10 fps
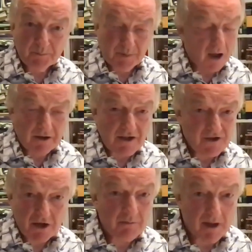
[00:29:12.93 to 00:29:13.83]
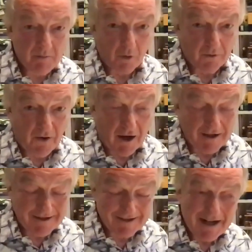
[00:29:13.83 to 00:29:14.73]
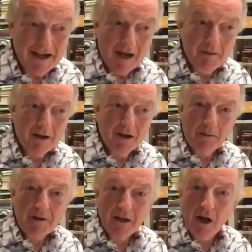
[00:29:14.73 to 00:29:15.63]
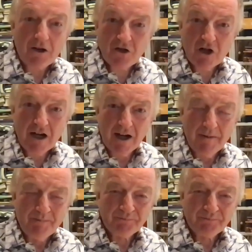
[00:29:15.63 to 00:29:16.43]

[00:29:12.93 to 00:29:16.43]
planted so many more vines, I mean, last year,